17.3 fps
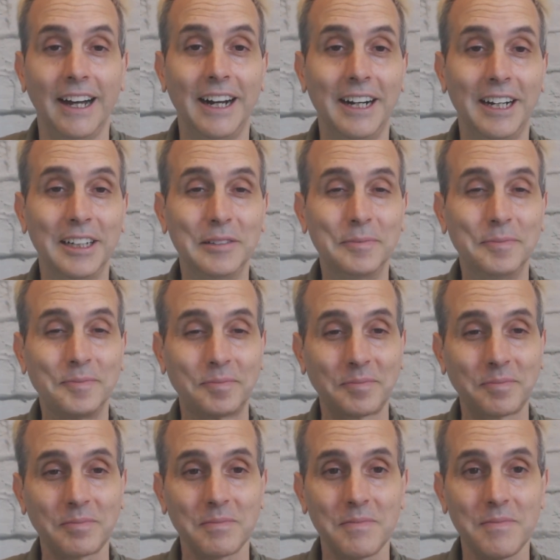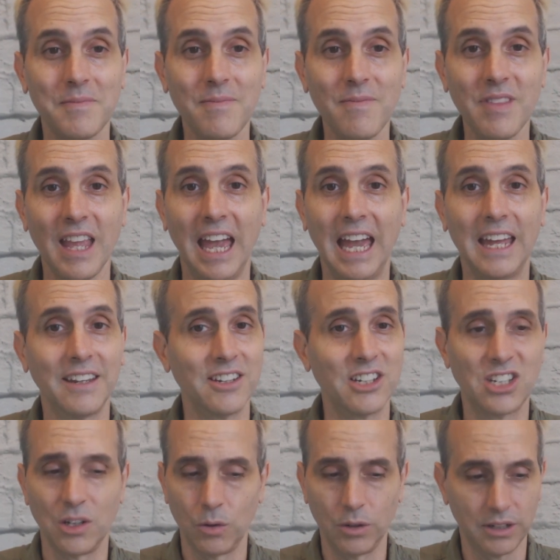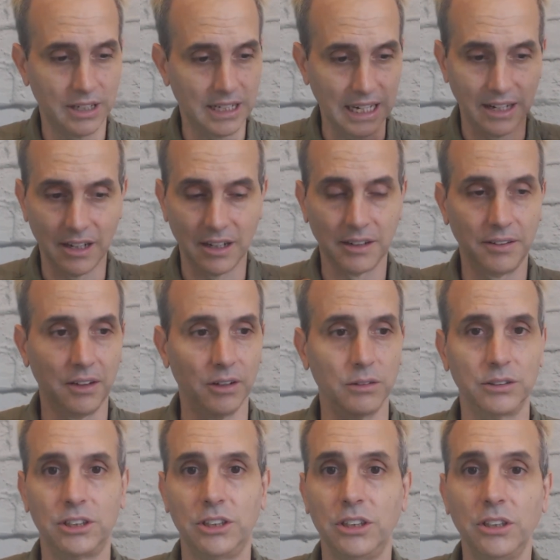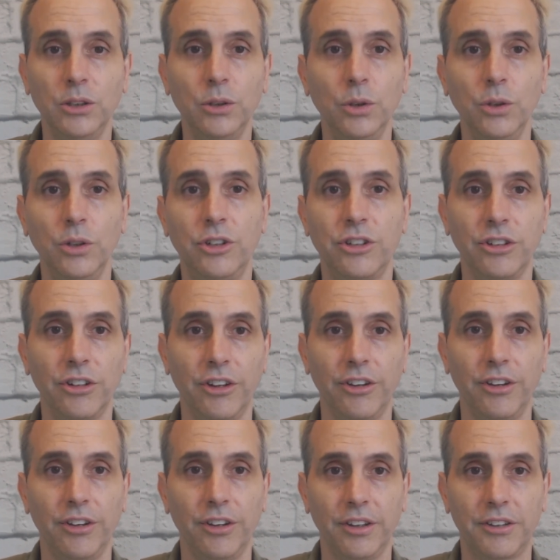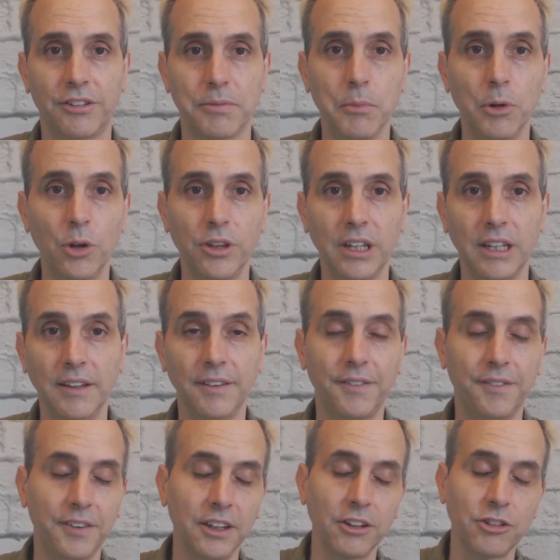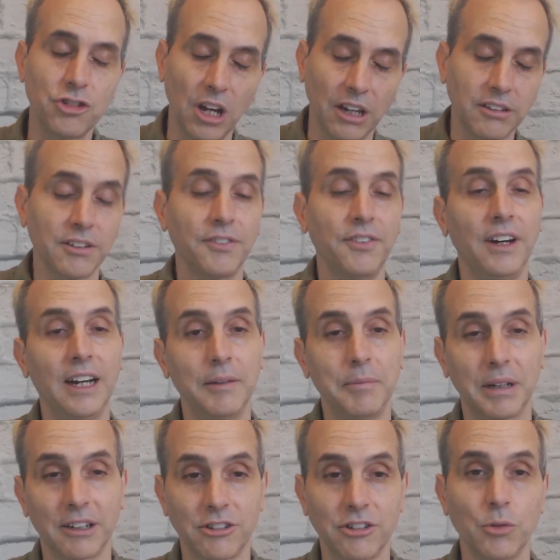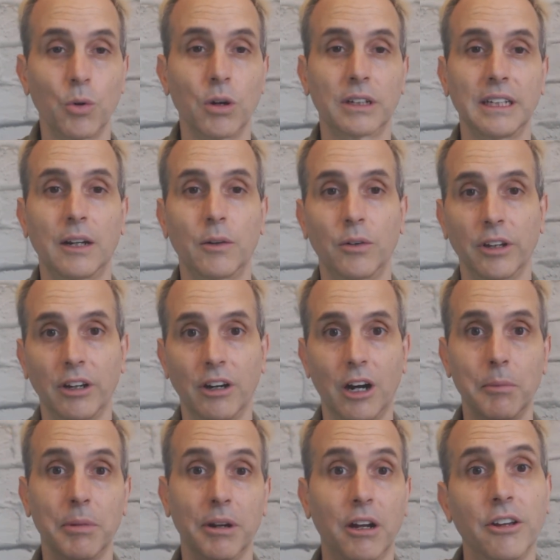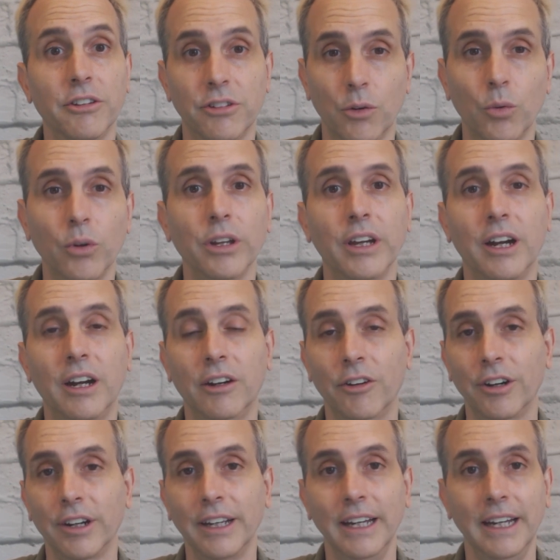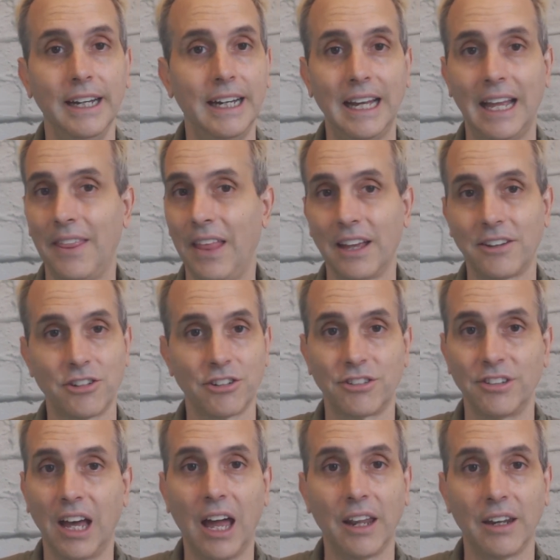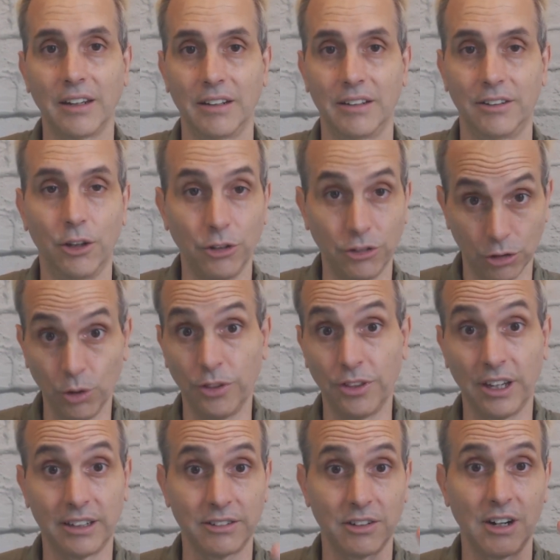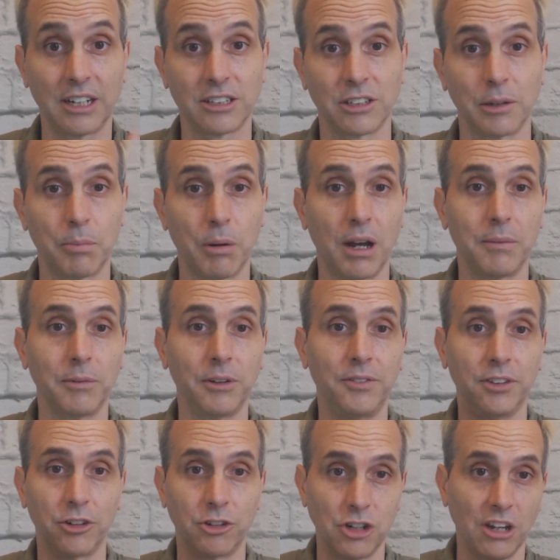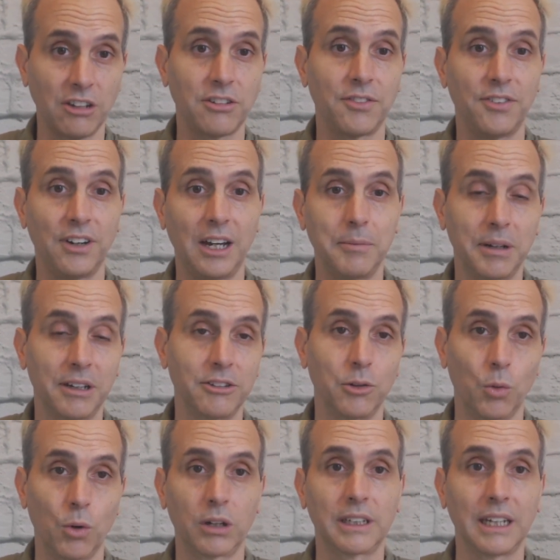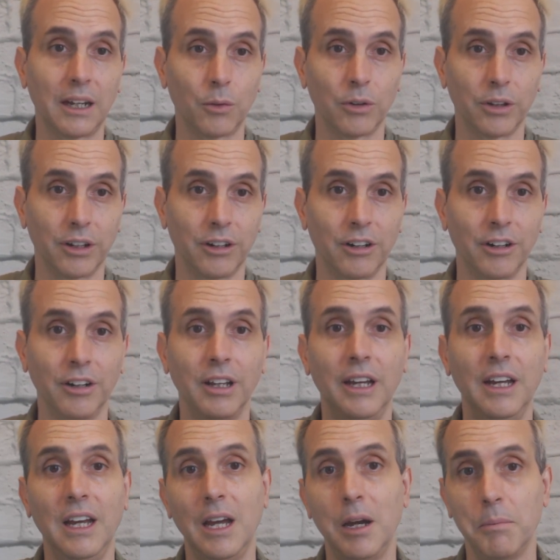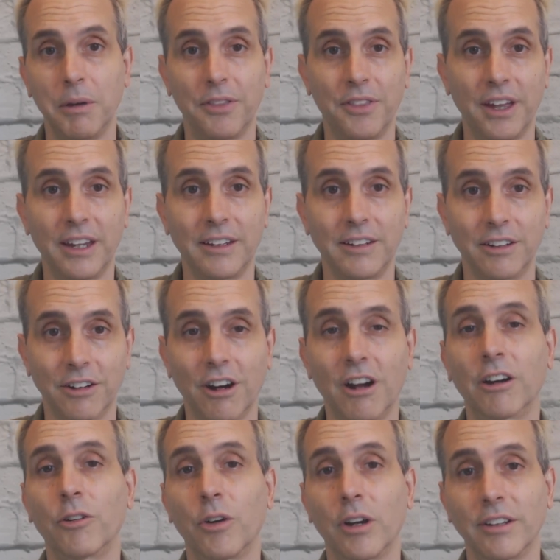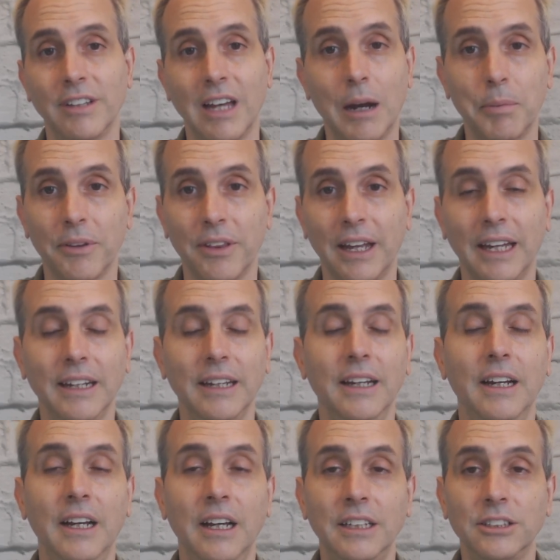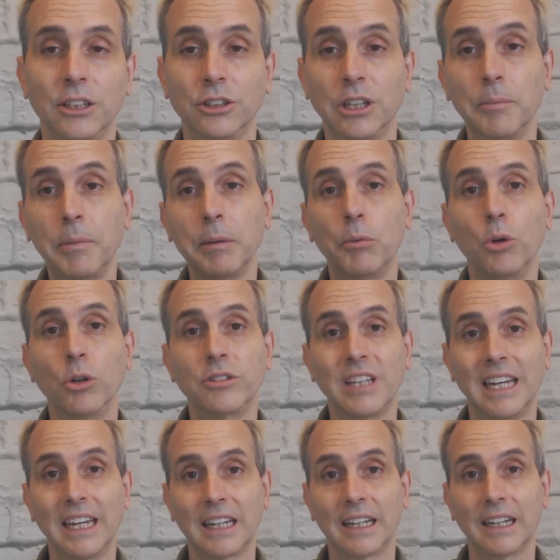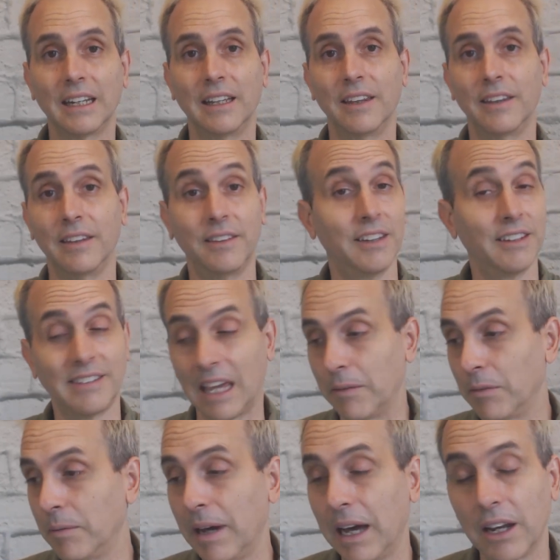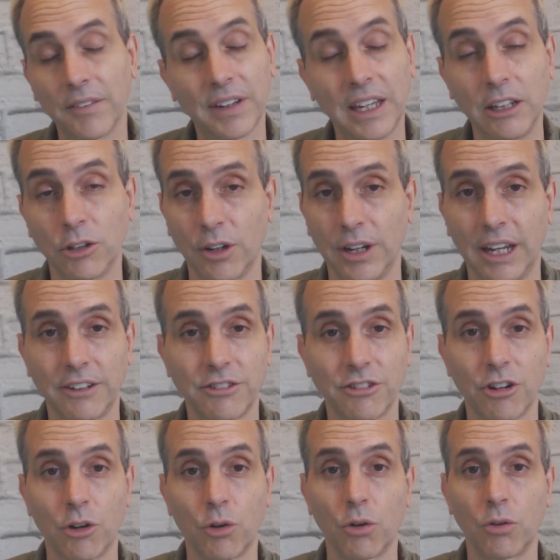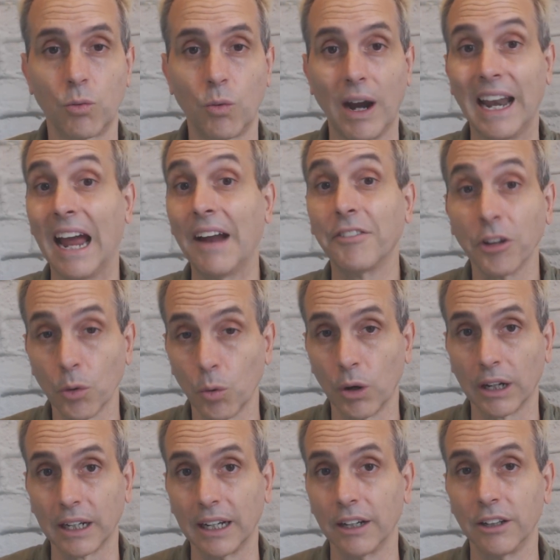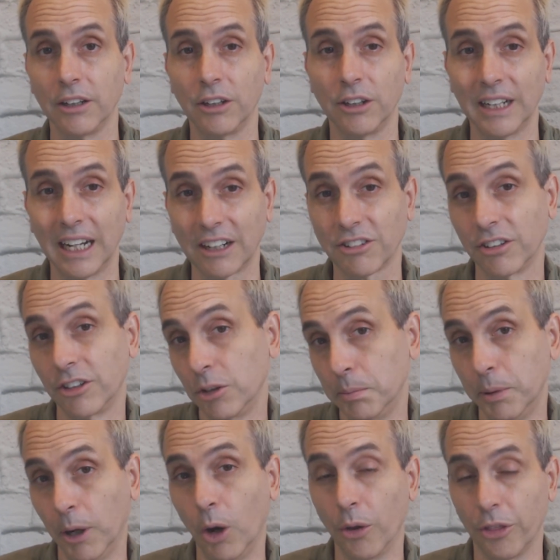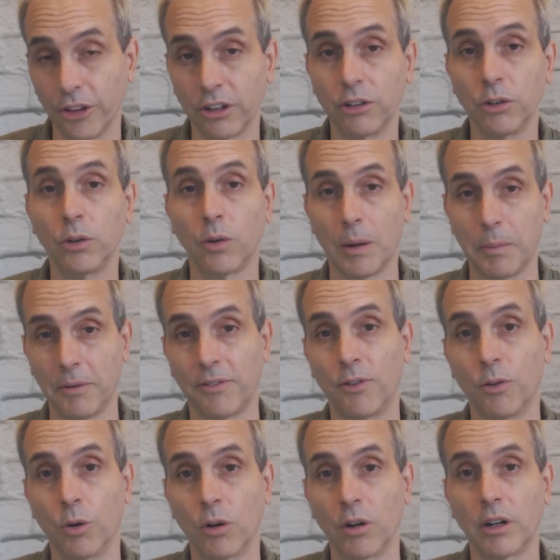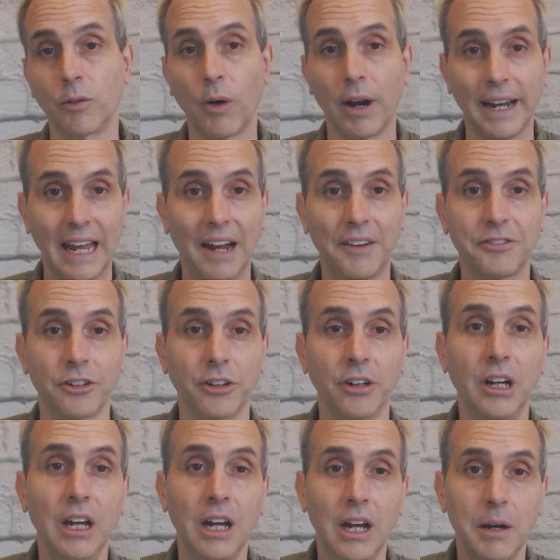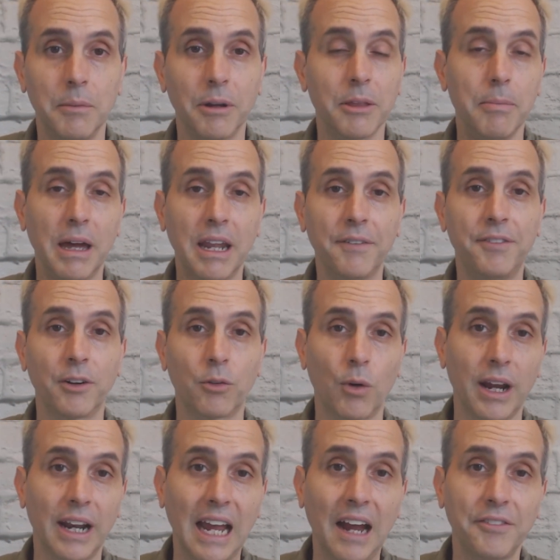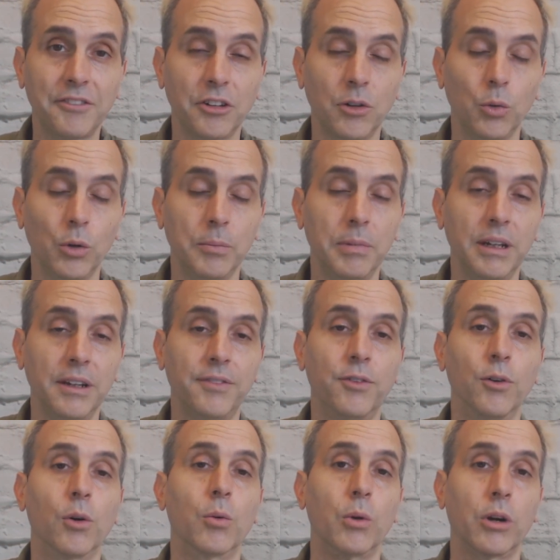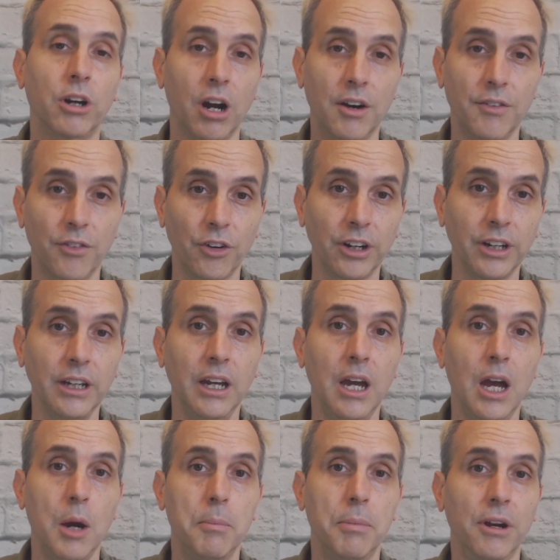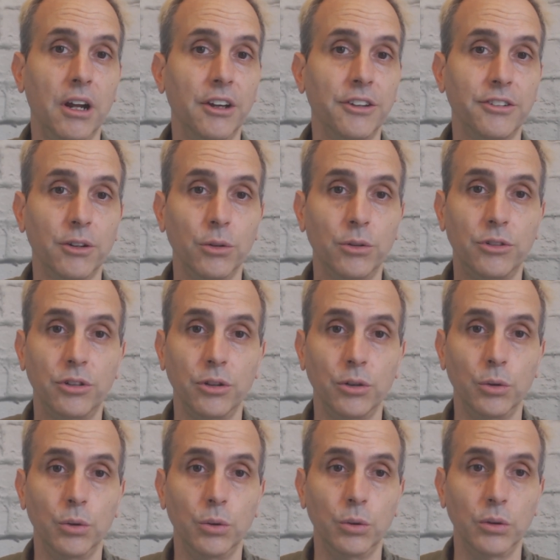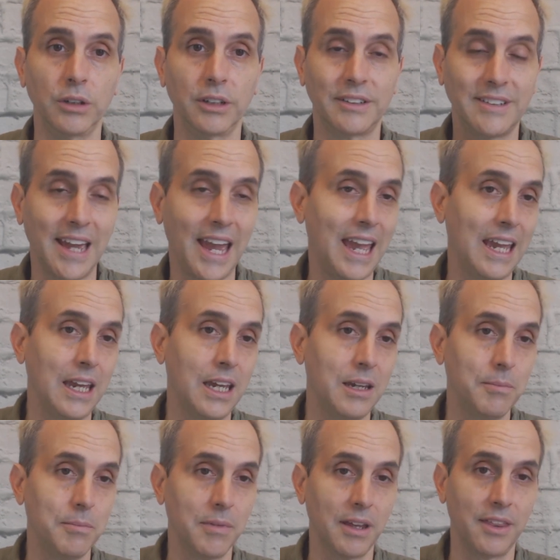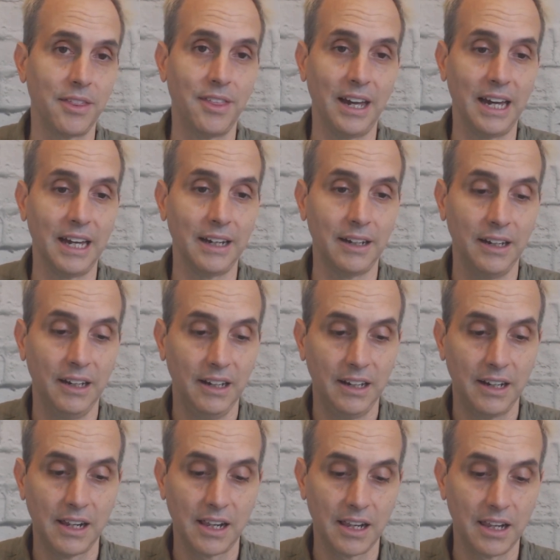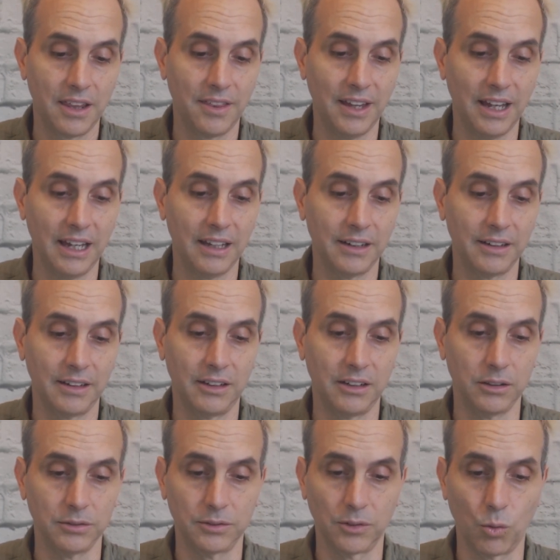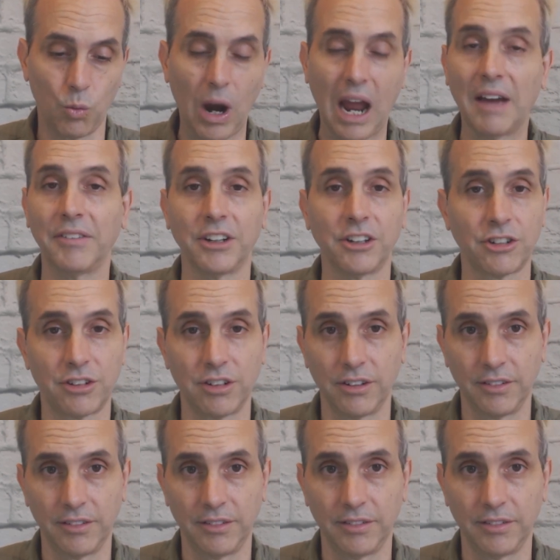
Um, and she would get a, you know, huge smoothie, feel justified because she worked out really hard, but also really hungry. And that's just not, those two things are actually a problem. You feel justified because you worked out really hard, but then you're hungry on top of that. So some people will take the same amount of ketone ester right after the workout. You can actually do both. You can do it right before and right after. But the benefit right after would be for recovery, but also to tame that that you know ravished